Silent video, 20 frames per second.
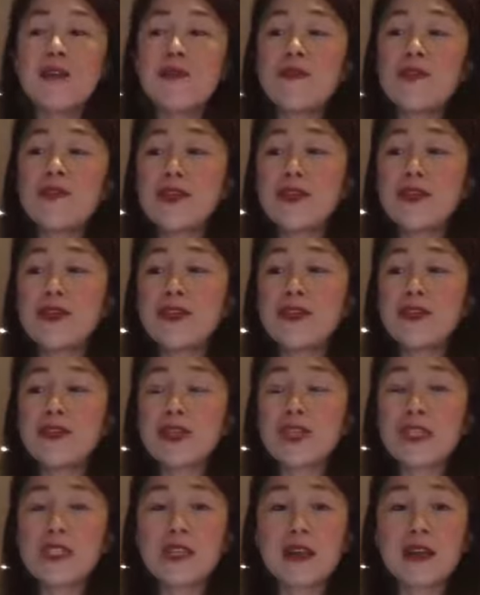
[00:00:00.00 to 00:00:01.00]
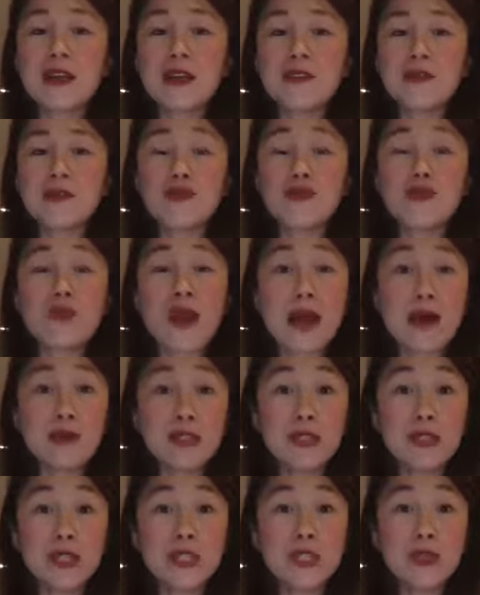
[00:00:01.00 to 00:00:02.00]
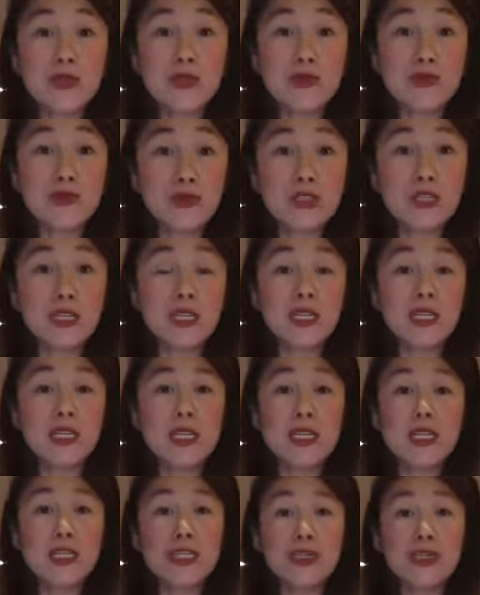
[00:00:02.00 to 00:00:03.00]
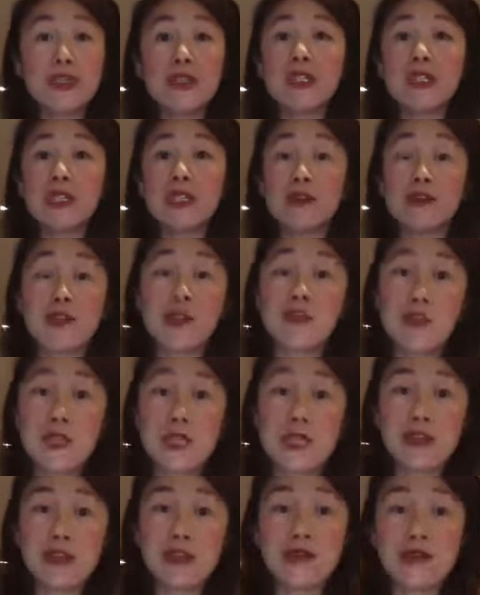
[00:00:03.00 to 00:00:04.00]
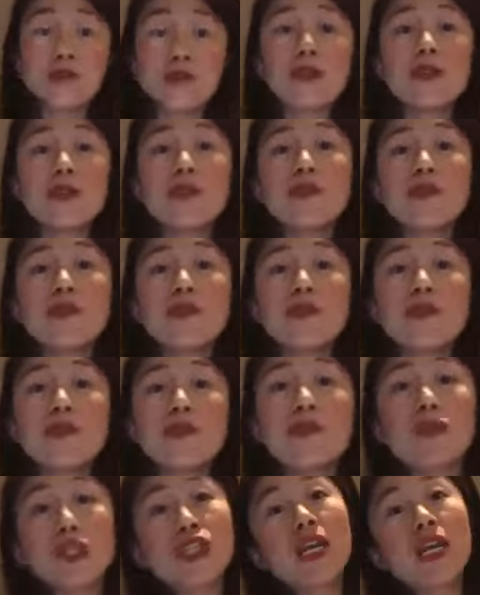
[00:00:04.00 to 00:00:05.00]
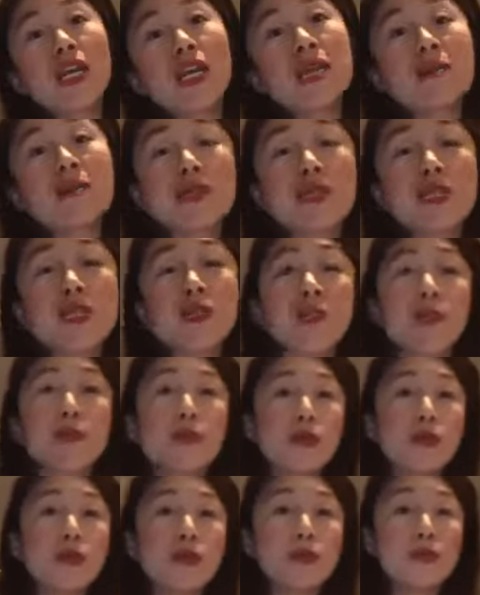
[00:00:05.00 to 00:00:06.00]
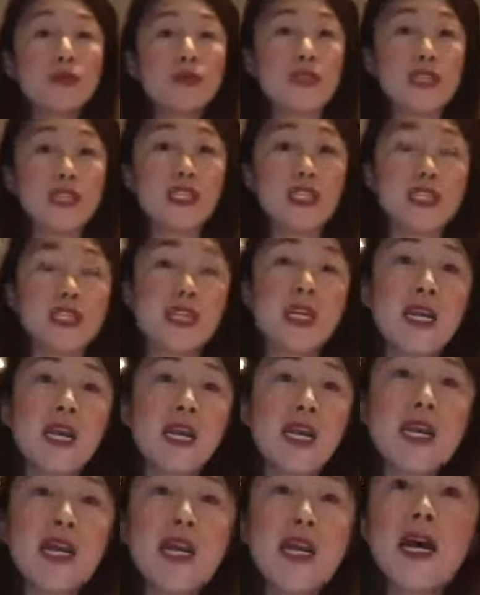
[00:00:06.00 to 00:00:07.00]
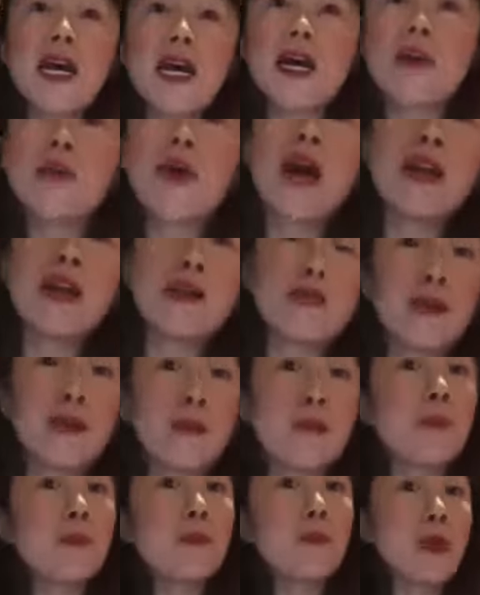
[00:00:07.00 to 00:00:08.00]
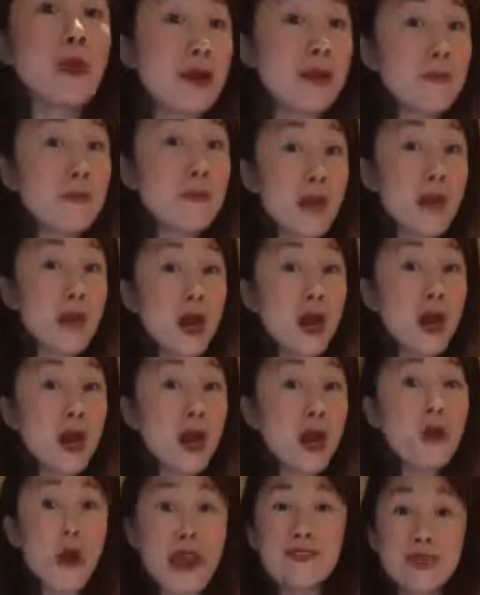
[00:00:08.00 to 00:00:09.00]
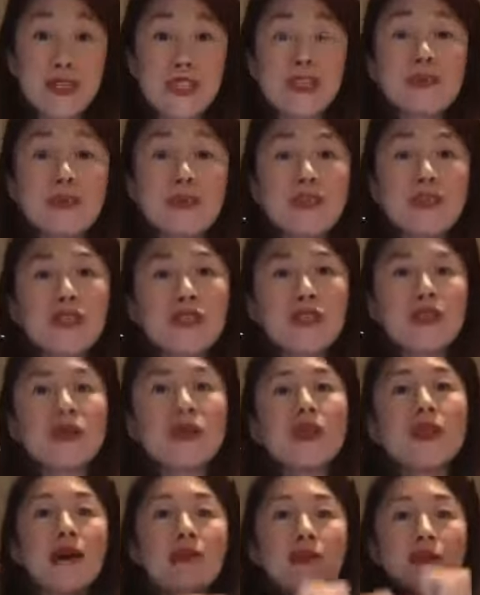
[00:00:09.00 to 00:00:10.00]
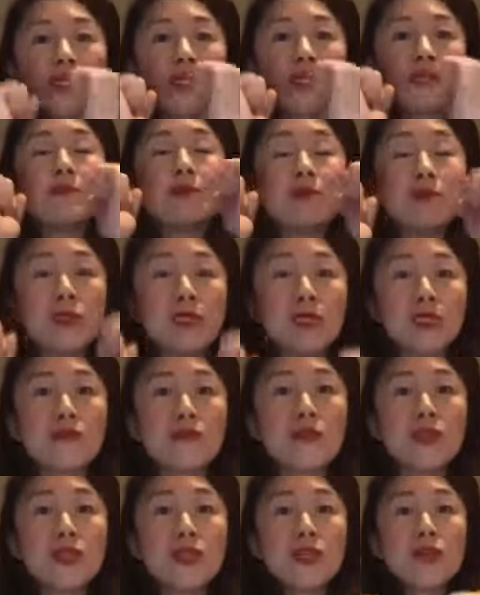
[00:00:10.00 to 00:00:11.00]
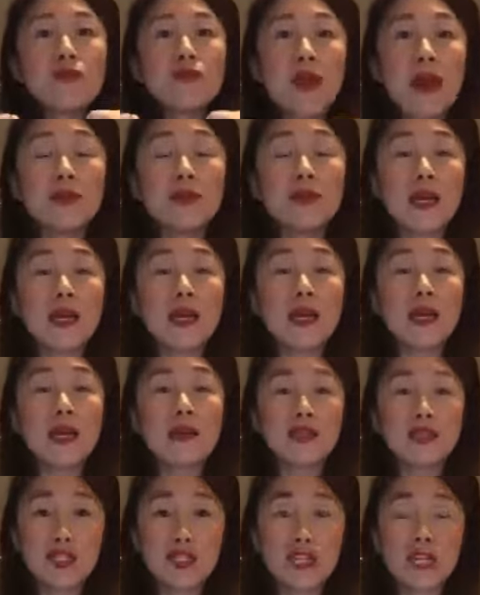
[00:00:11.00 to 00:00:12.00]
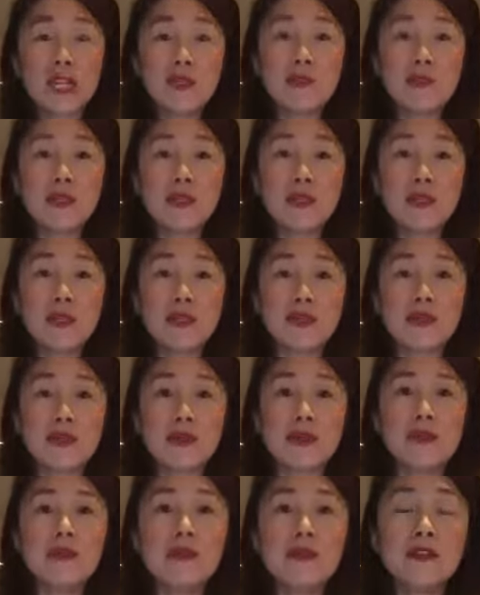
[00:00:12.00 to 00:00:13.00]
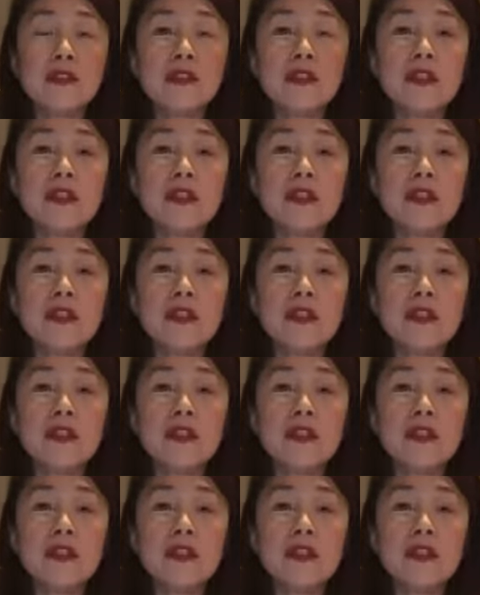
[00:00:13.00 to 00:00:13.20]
feeling yourself grounded and rooted into the surface beneath you. So if you're on a chair, maybe you want to pull the fleshy part of your bum away from your sit bones. So you allow the sit bones to really ground down into the chair beneath you.